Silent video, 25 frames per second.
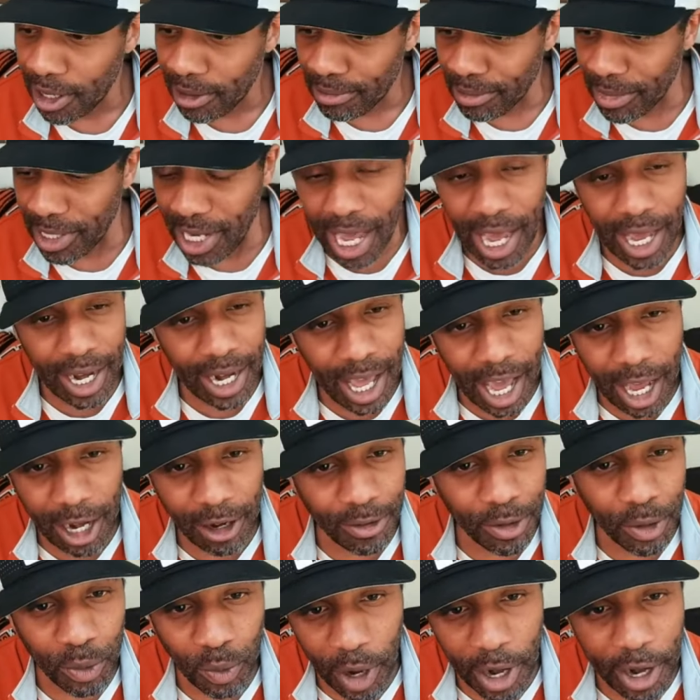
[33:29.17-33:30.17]
not out
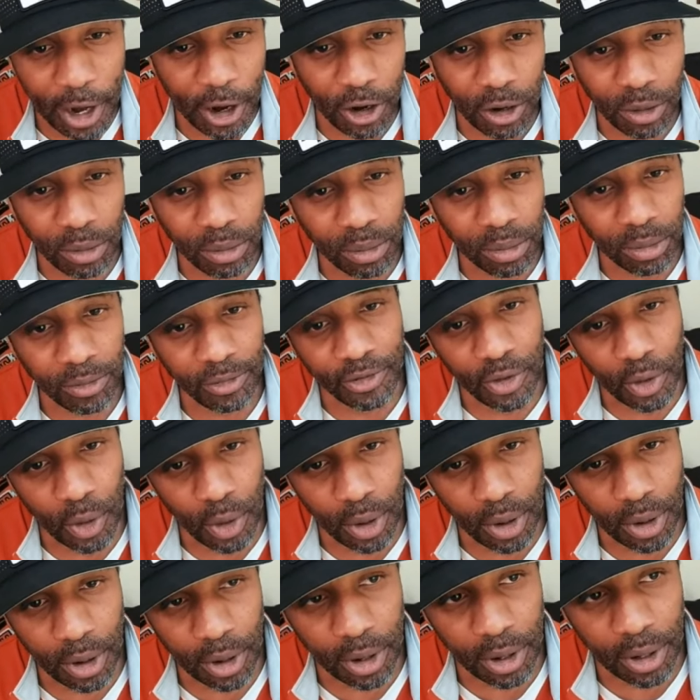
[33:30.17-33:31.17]
of the realm
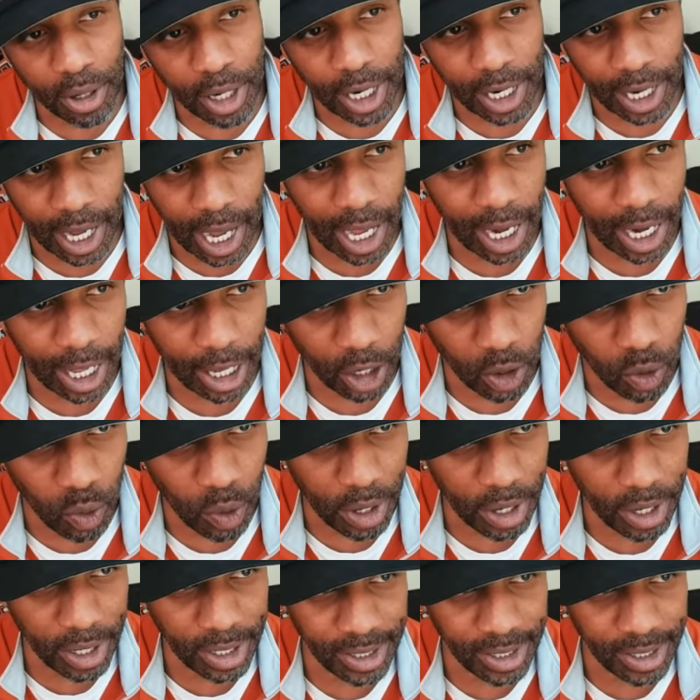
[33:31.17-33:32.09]
for a guy like Quinn.